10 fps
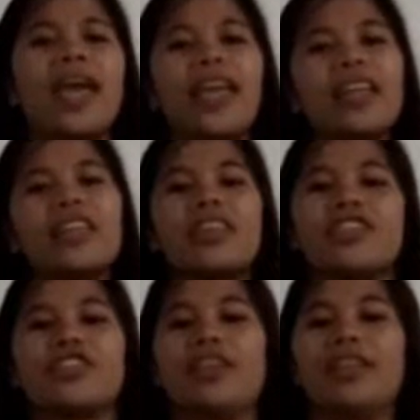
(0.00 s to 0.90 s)
In
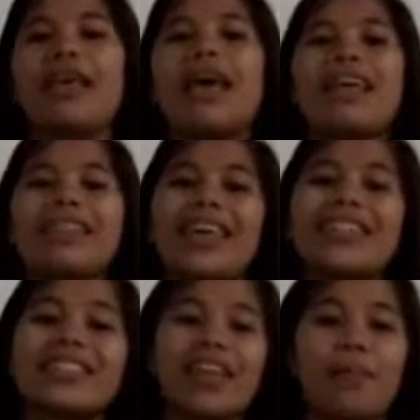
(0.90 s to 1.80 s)
addition,
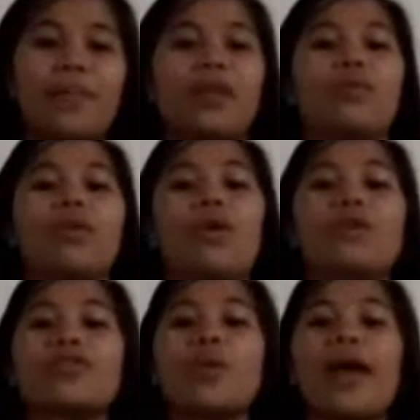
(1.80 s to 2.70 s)
this topic will
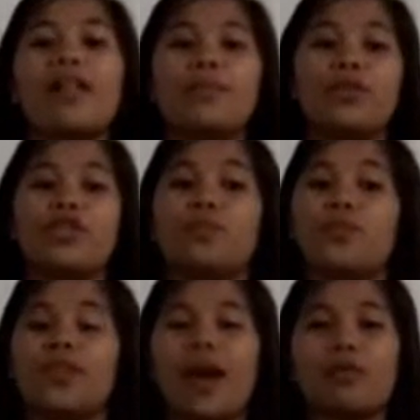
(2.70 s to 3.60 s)
also help you to
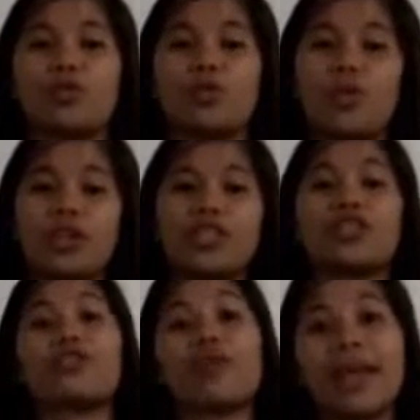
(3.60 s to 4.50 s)
pronounce
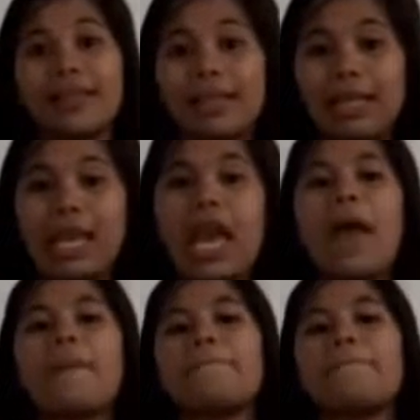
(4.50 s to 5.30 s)
words correctly